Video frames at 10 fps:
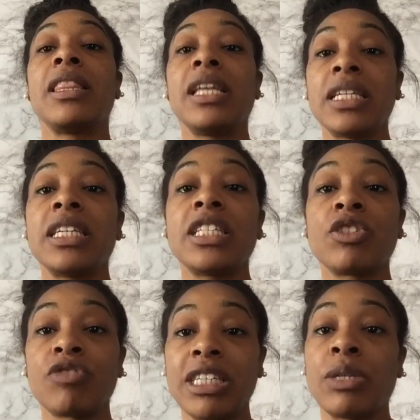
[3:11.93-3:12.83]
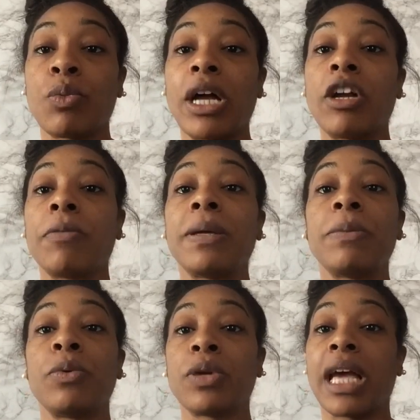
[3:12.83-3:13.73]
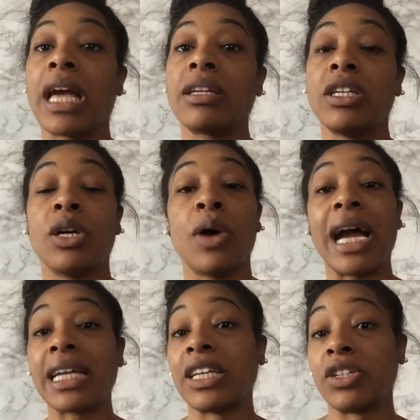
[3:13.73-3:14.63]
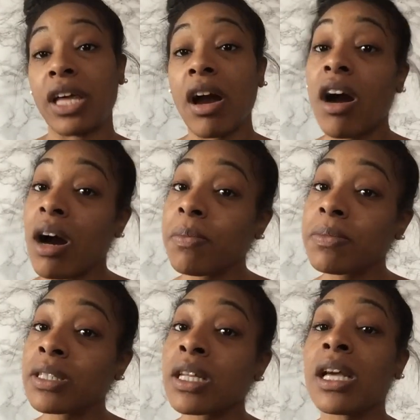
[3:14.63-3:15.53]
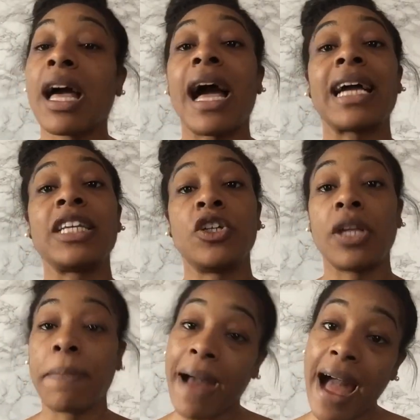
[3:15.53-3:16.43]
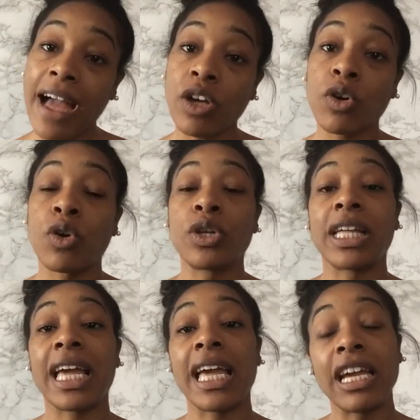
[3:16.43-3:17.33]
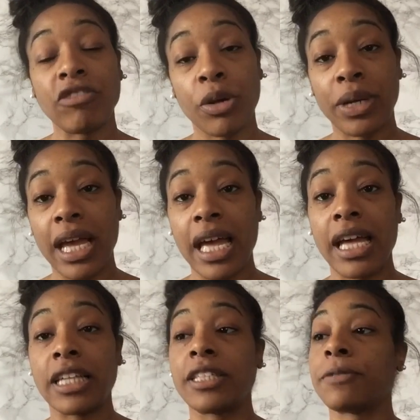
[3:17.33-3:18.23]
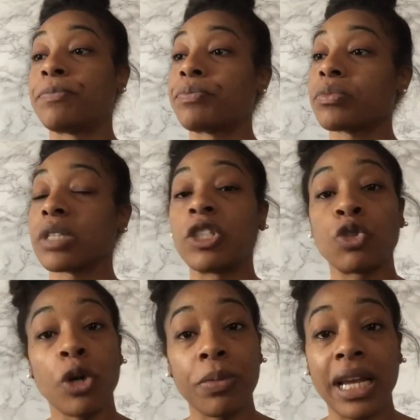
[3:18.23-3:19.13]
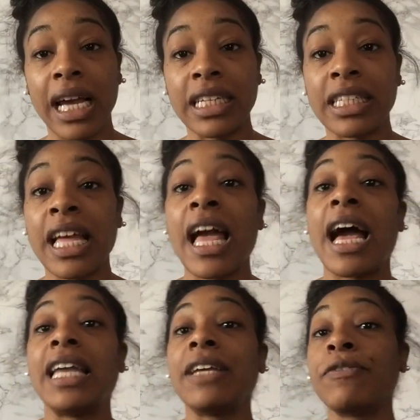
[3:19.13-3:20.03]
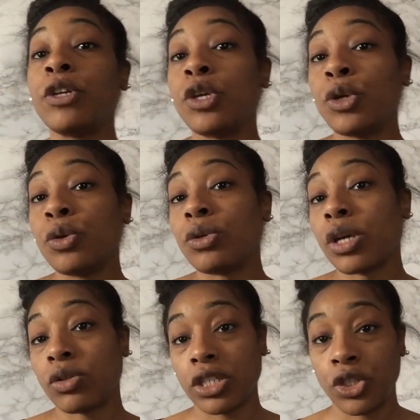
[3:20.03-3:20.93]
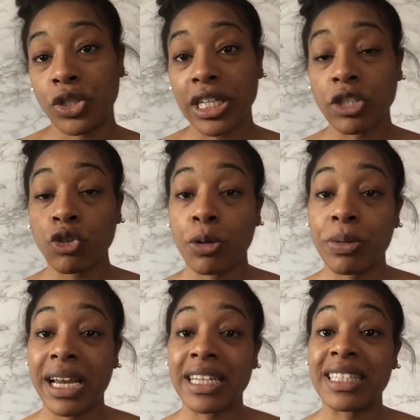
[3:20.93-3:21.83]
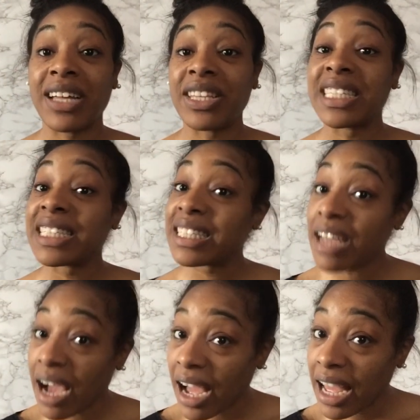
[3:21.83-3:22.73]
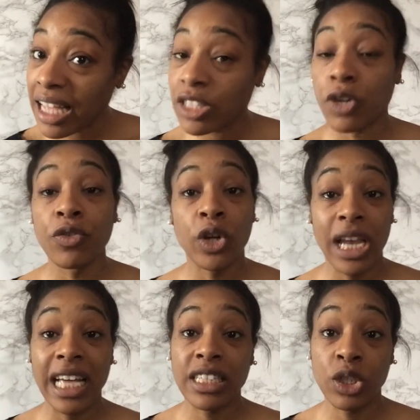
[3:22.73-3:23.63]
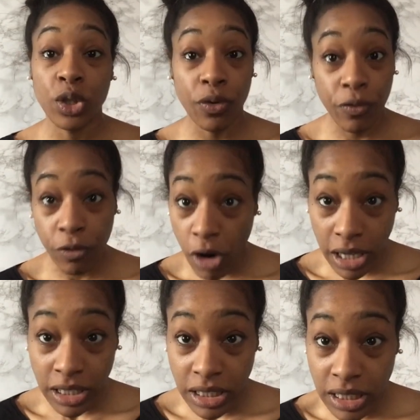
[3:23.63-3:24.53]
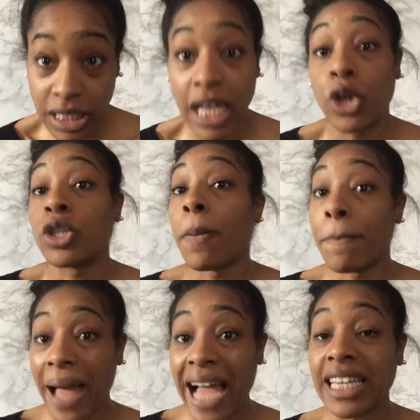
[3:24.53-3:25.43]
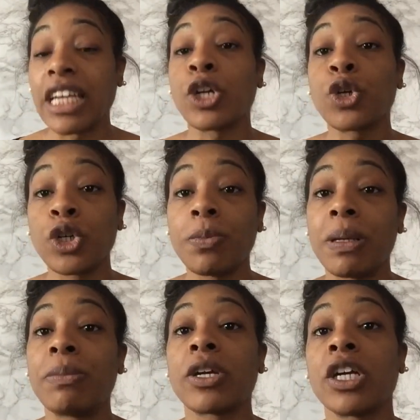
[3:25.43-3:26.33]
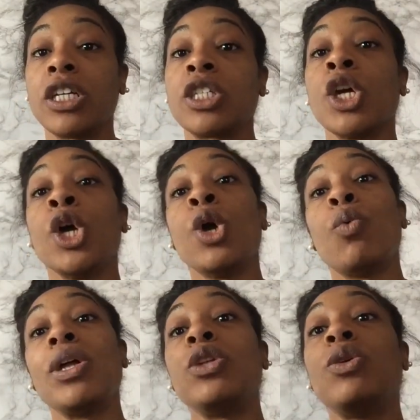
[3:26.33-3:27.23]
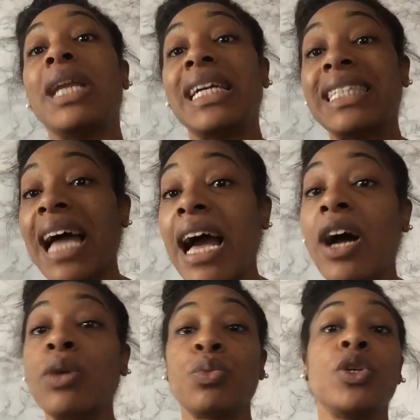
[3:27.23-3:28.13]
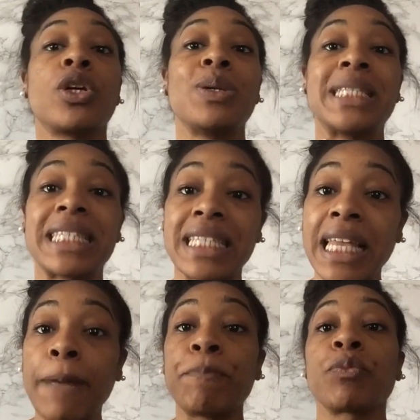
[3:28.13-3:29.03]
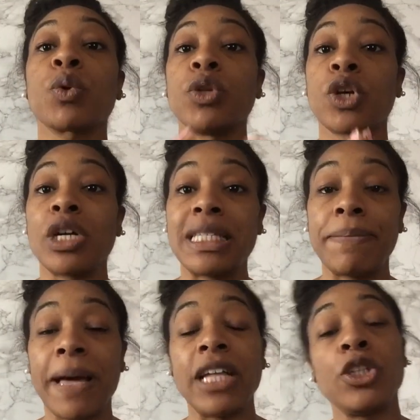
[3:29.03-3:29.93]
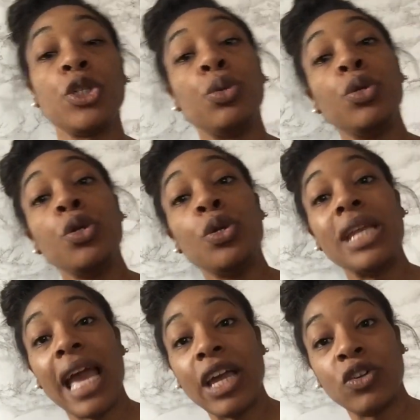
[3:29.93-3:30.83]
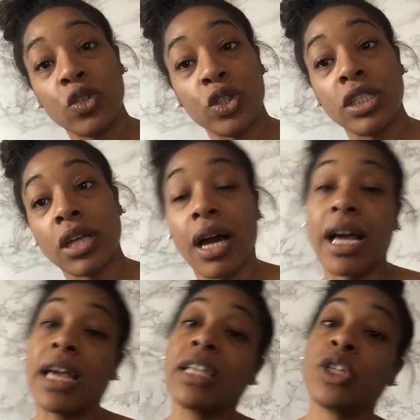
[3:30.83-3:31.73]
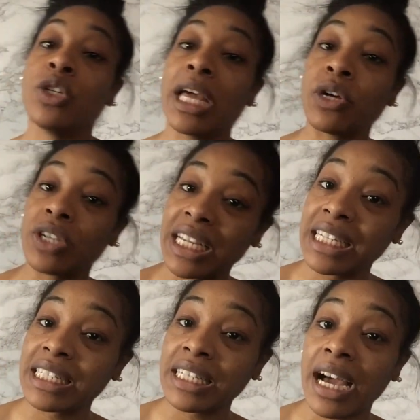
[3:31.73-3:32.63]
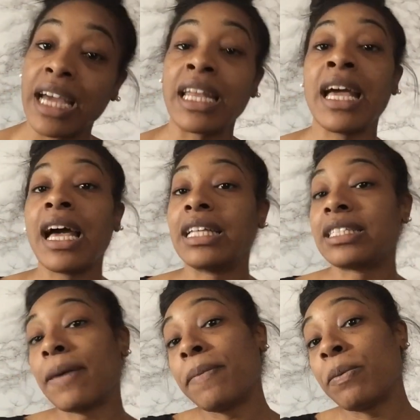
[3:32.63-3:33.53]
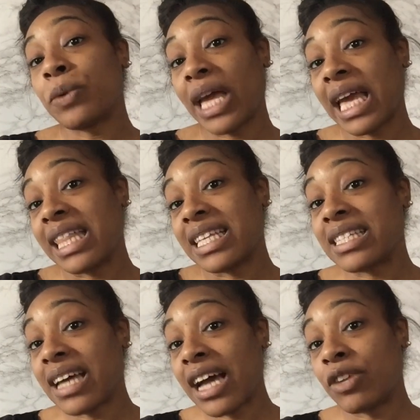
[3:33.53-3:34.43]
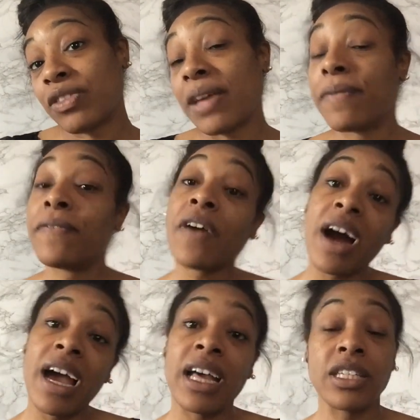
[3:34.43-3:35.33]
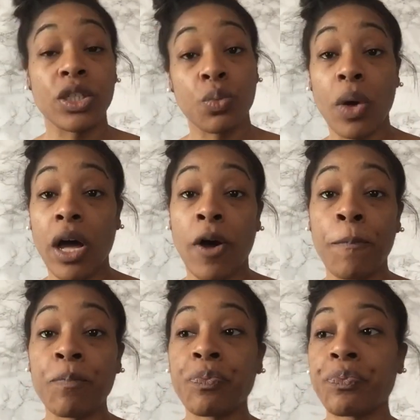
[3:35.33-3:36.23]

this is a reason why a lot of people get, you know, acne on their arms, acne on their back, or they get ingrowing hairs and strawberry legs. And if you notice you get strawberry legs down the sides of your legs and not the front and not the back, it could be because when you lay down, when you're going to sleep, when you're going to bed, you lay on your side, you lay on each side, and some people get it at the side of their thighs as well.